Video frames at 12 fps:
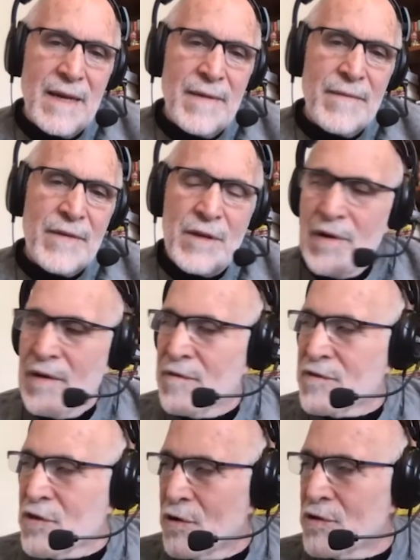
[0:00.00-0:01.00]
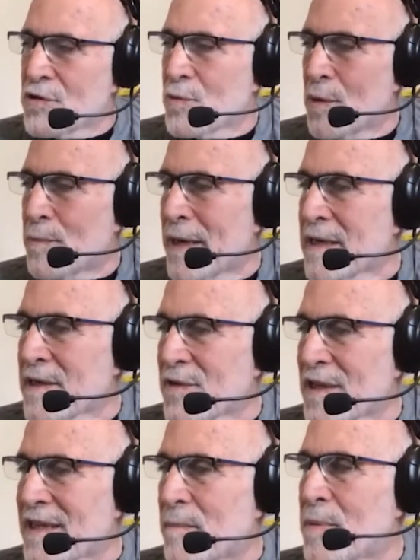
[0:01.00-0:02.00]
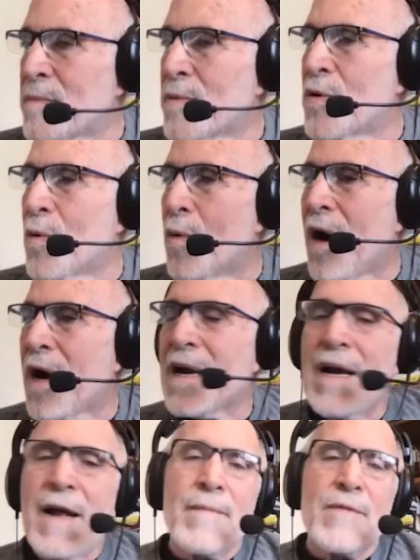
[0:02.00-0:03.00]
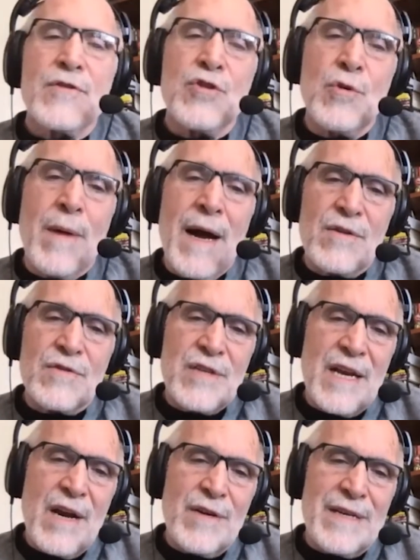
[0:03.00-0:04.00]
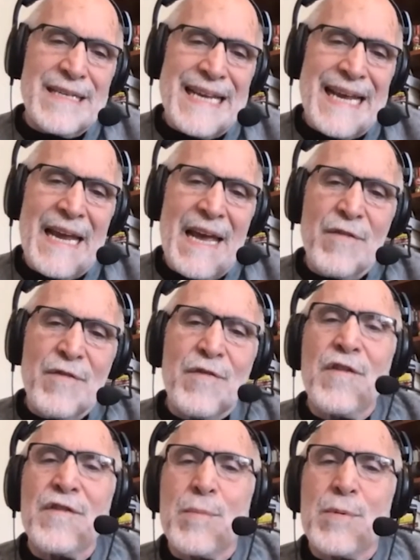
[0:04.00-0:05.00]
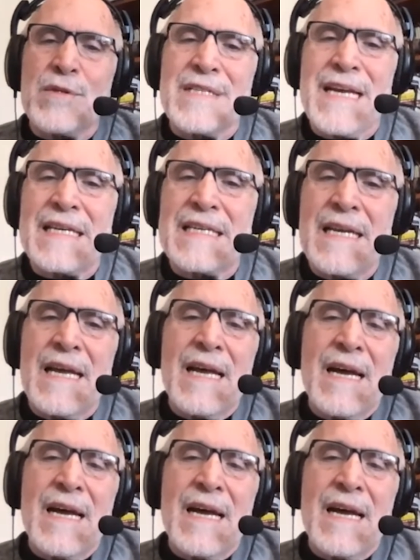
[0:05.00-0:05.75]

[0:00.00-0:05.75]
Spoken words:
You know, I've told you repetitively that people who walk 2 miles every day have a 50%